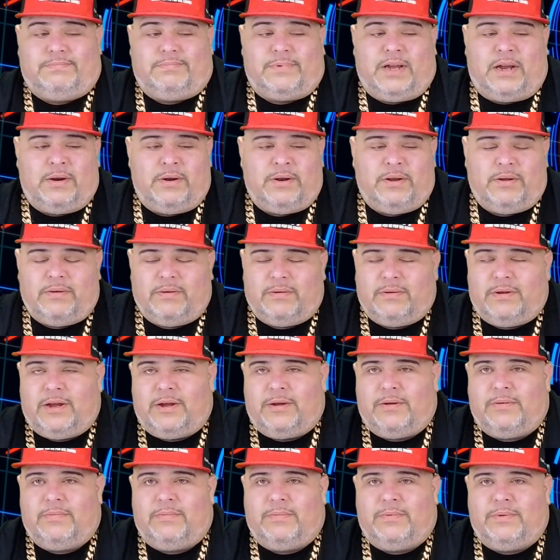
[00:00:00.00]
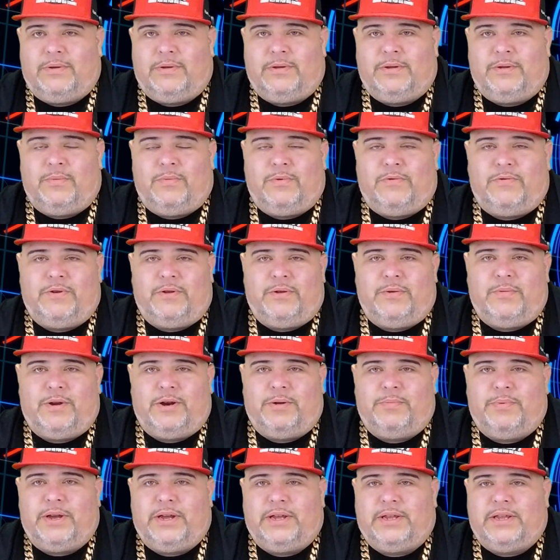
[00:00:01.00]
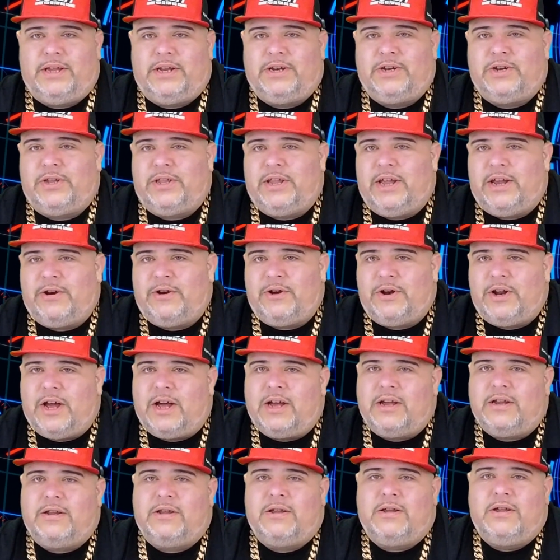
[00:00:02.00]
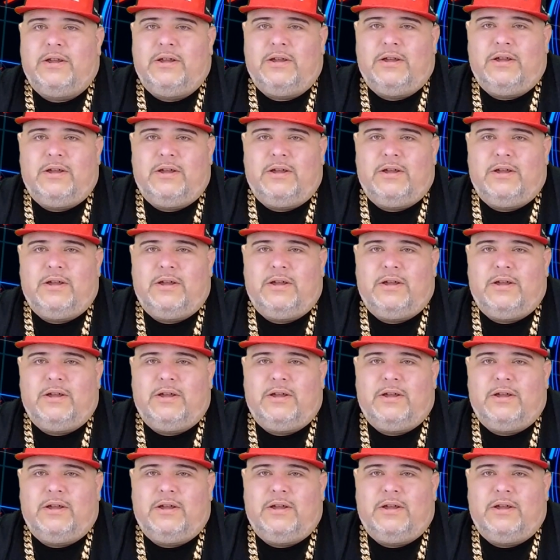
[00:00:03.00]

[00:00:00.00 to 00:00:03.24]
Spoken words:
I don't know, you really want to pay attention to that or not.